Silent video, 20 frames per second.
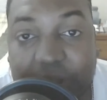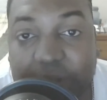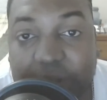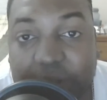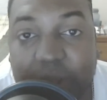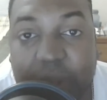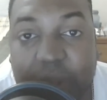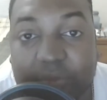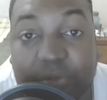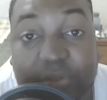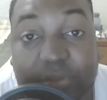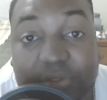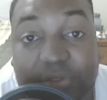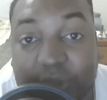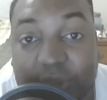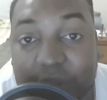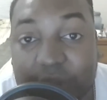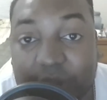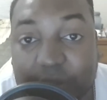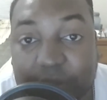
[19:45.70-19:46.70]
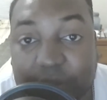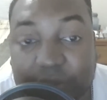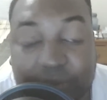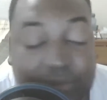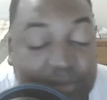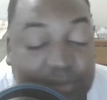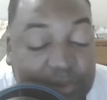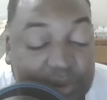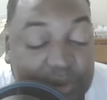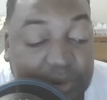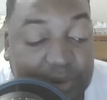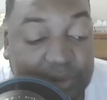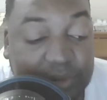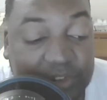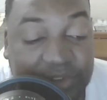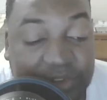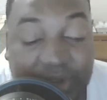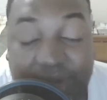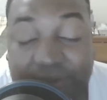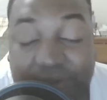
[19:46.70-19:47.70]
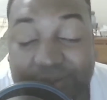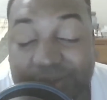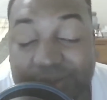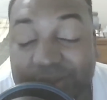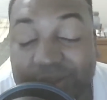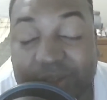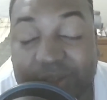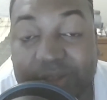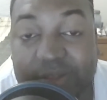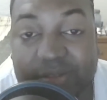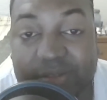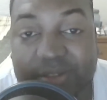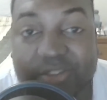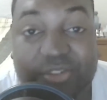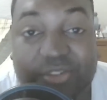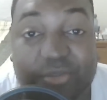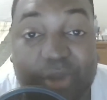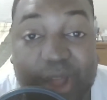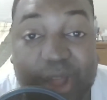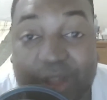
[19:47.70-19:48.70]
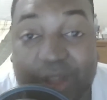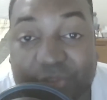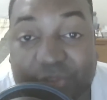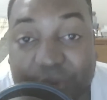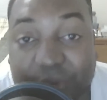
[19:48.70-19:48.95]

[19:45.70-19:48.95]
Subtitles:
just trying to have a good time and you're just trying to get your rocks